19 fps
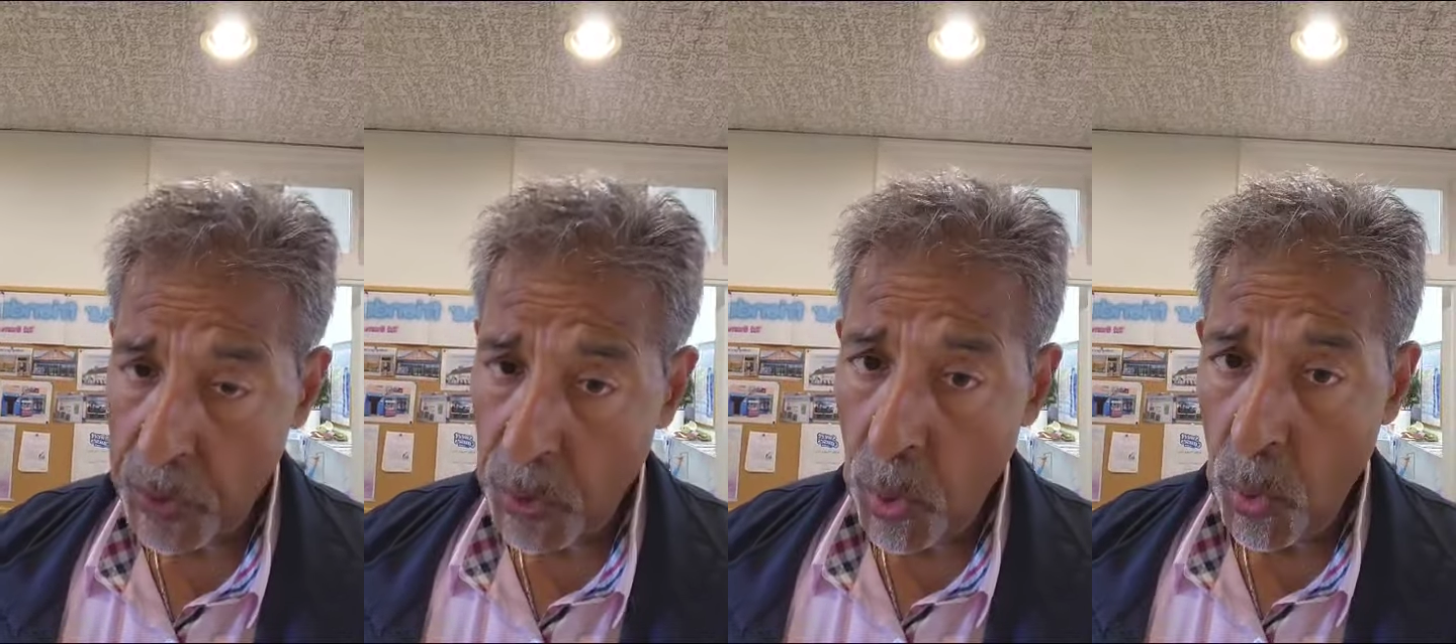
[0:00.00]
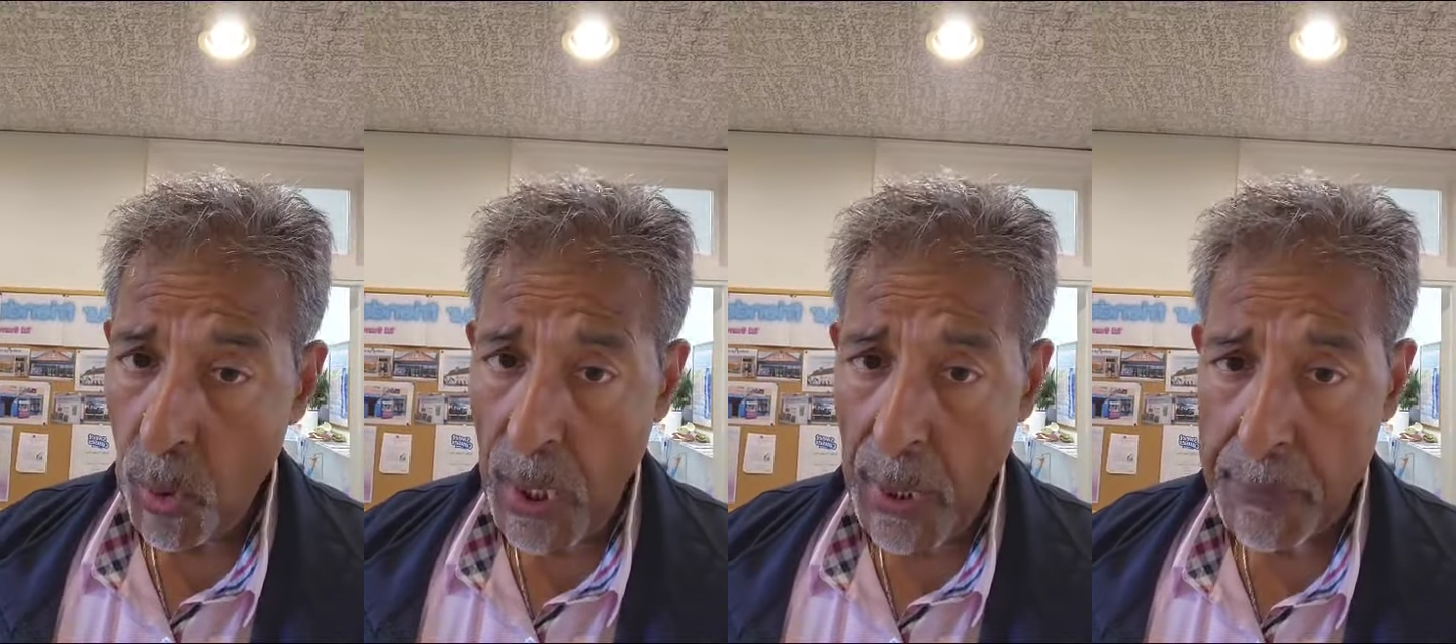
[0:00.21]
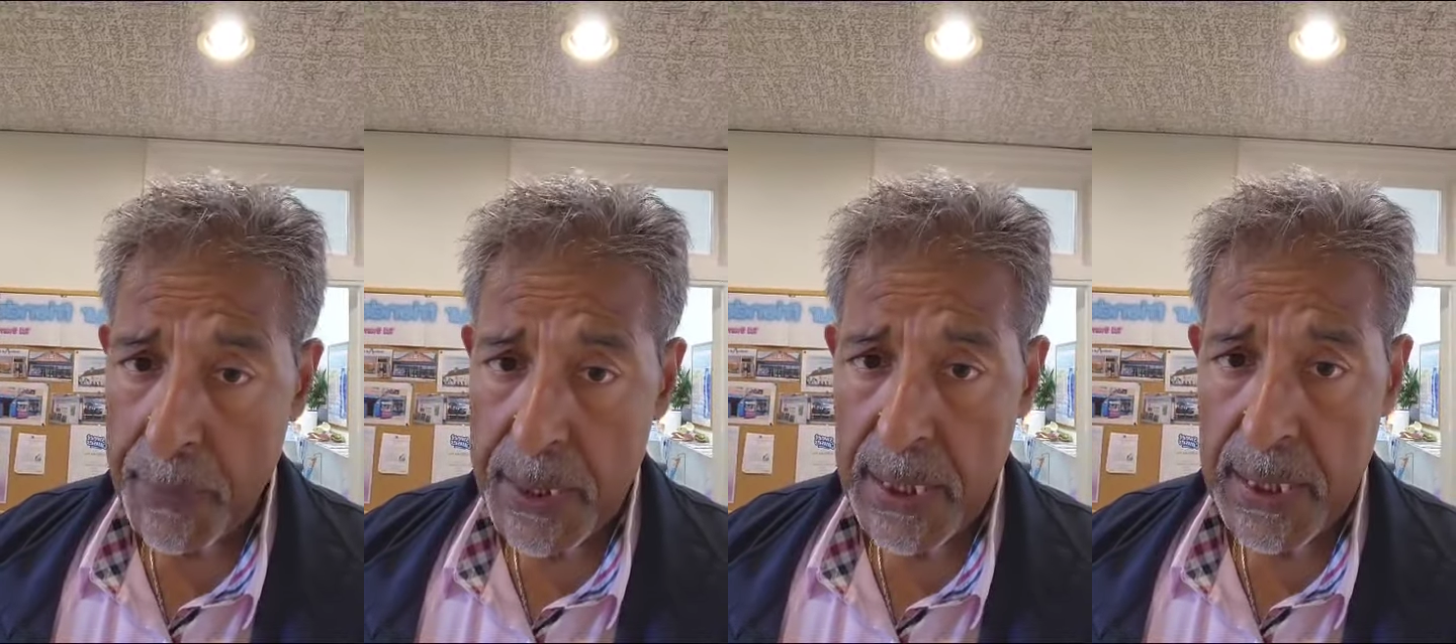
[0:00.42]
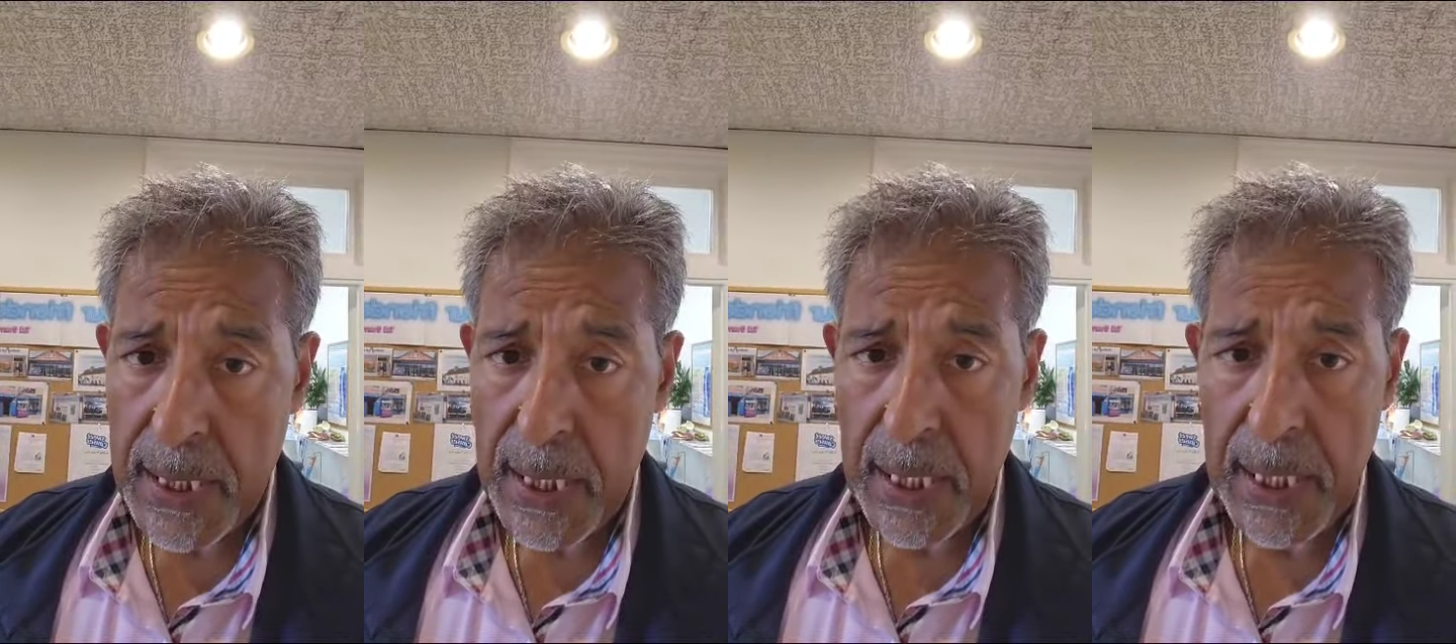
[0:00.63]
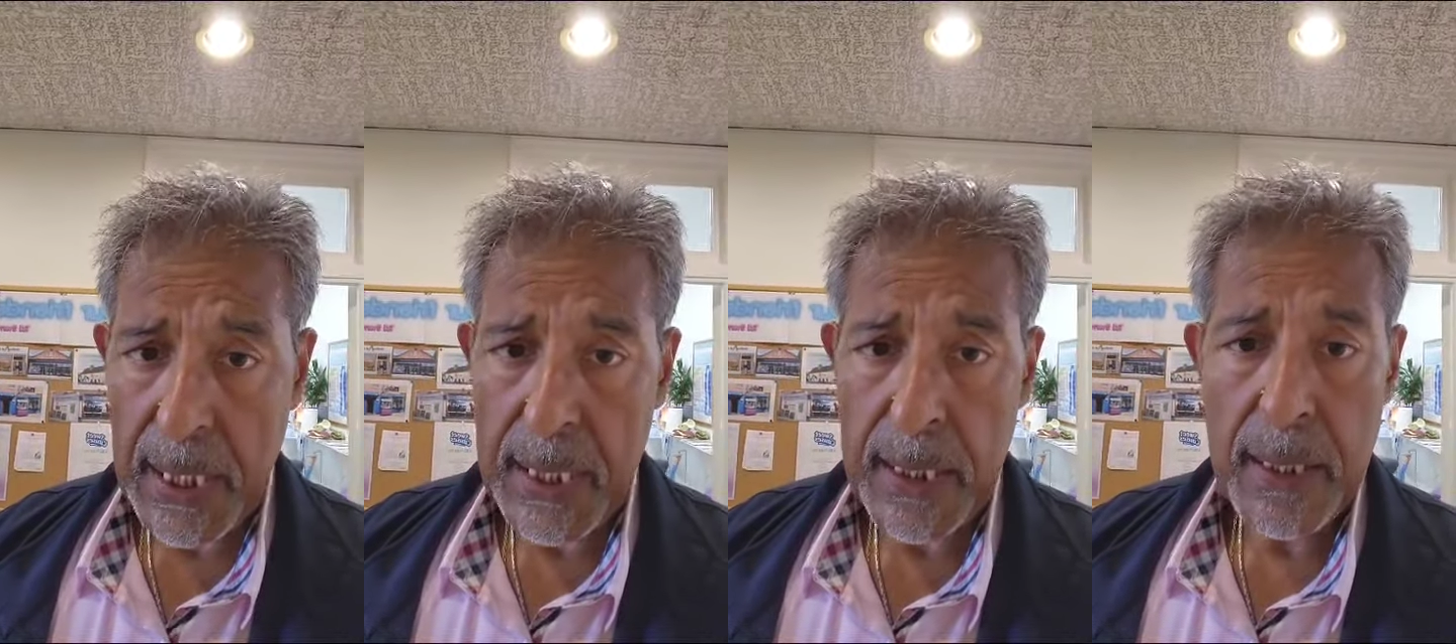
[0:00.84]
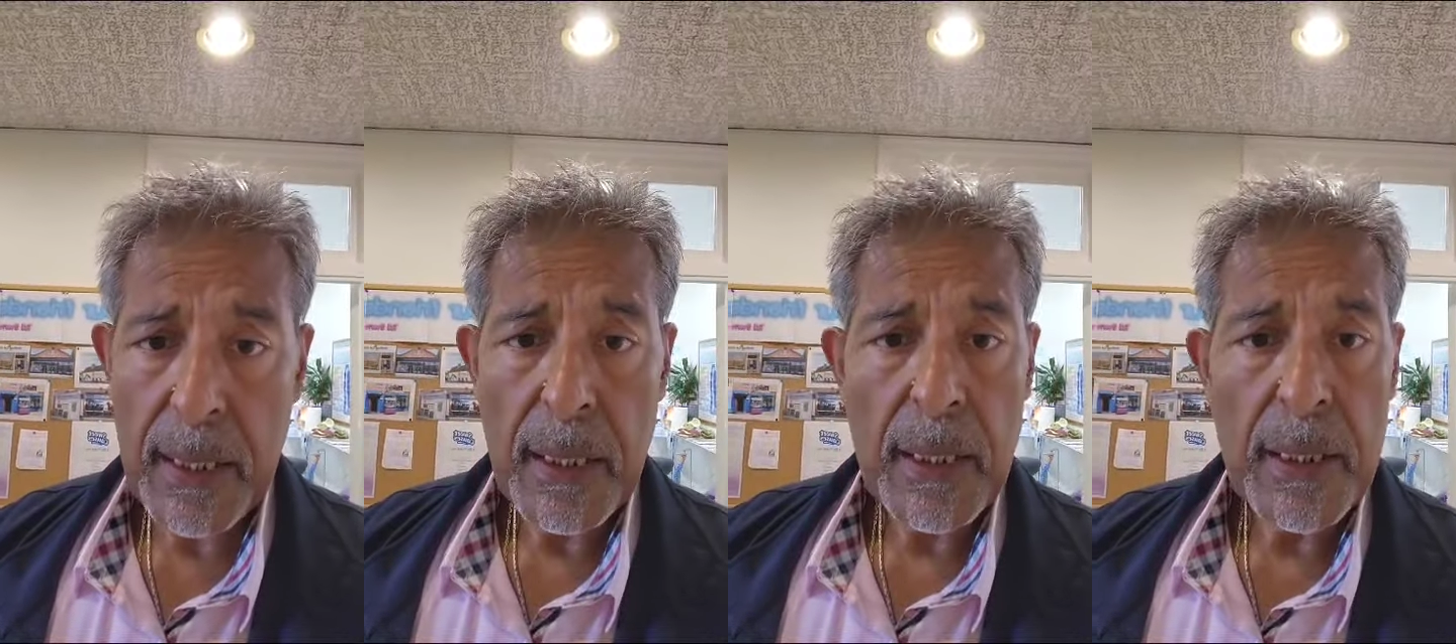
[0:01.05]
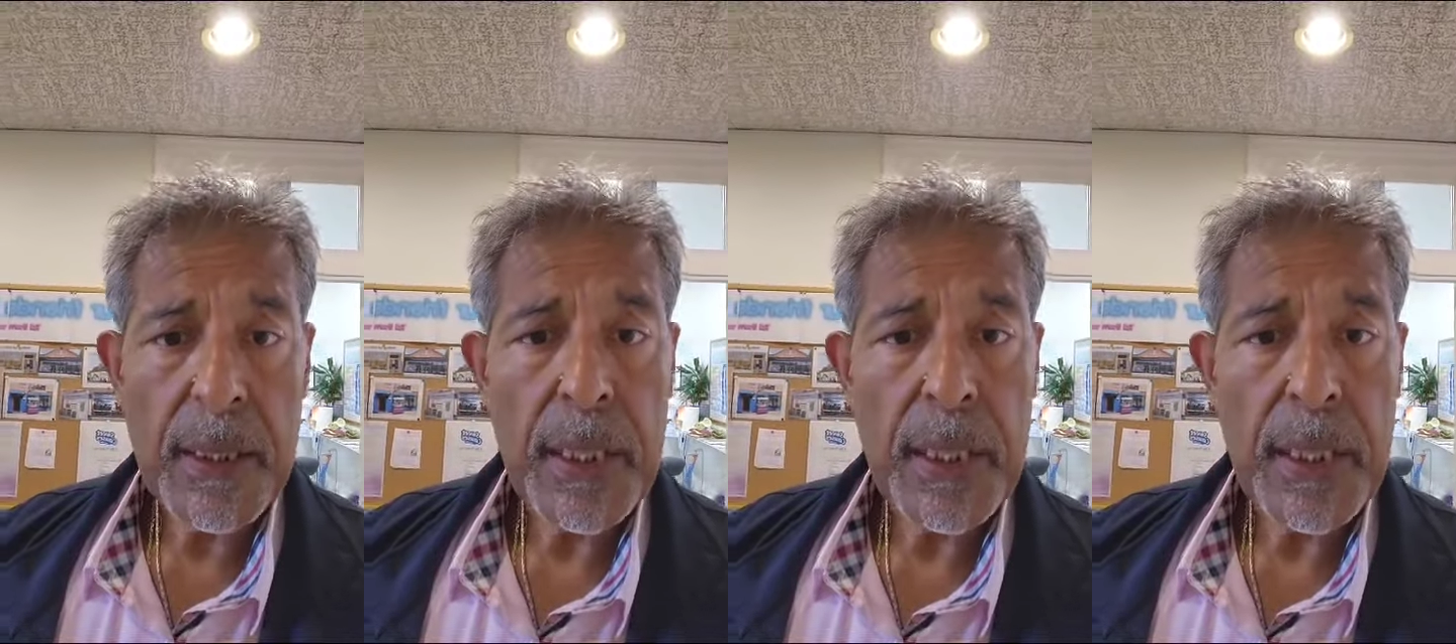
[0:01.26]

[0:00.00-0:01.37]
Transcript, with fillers: call up today,